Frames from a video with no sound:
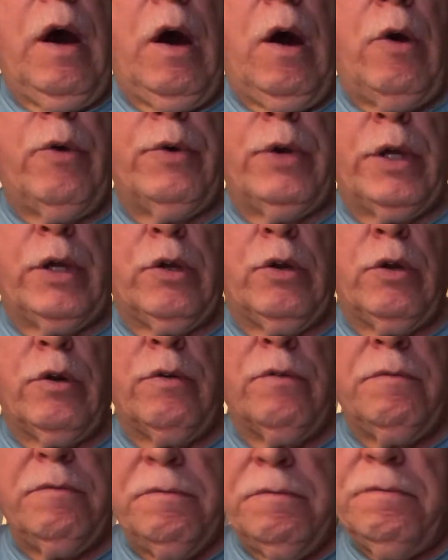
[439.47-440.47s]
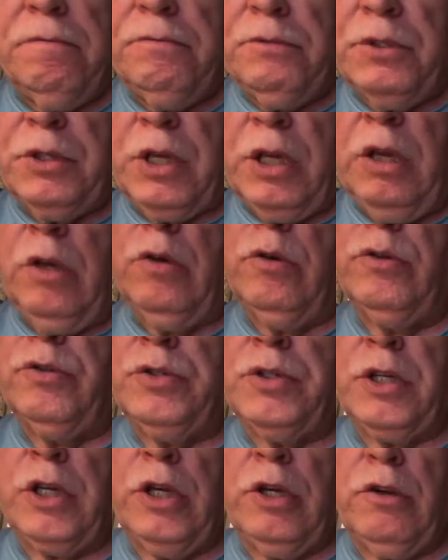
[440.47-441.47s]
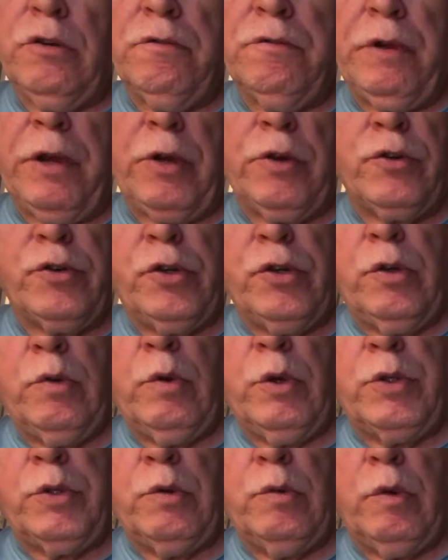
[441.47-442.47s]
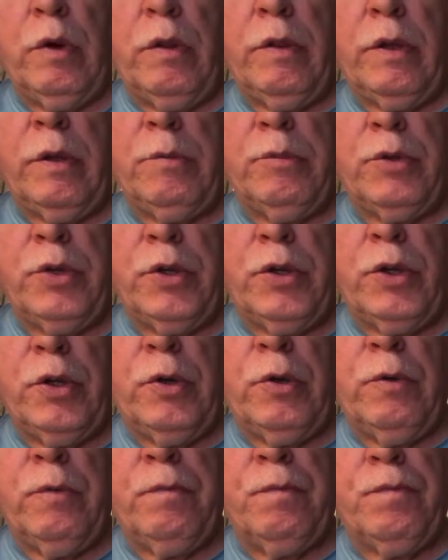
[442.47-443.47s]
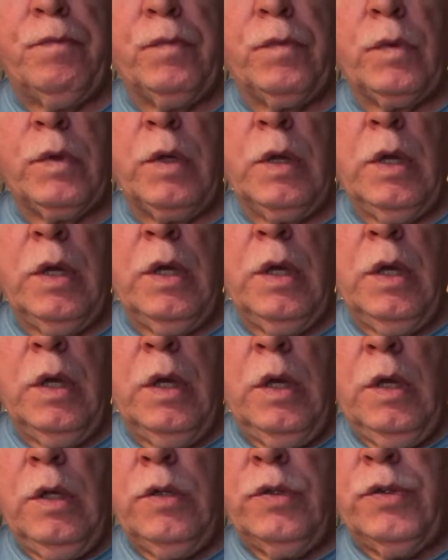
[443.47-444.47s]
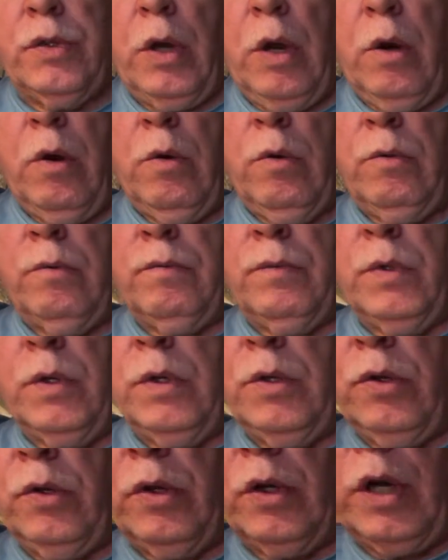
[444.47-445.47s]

honing your skills to get your finger to do what you want them to do. So you